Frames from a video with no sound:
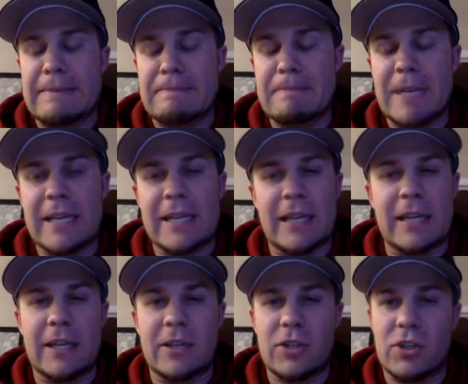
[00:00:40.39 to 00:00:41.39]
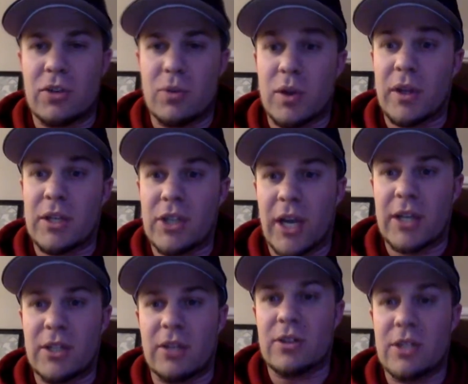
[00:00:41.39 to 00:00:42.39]
meaning that leaders shouldn't really
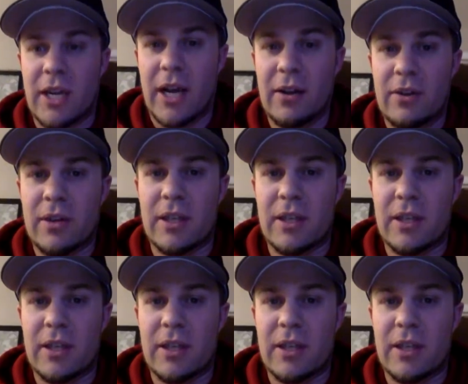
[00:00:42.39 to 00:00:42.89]
change their style.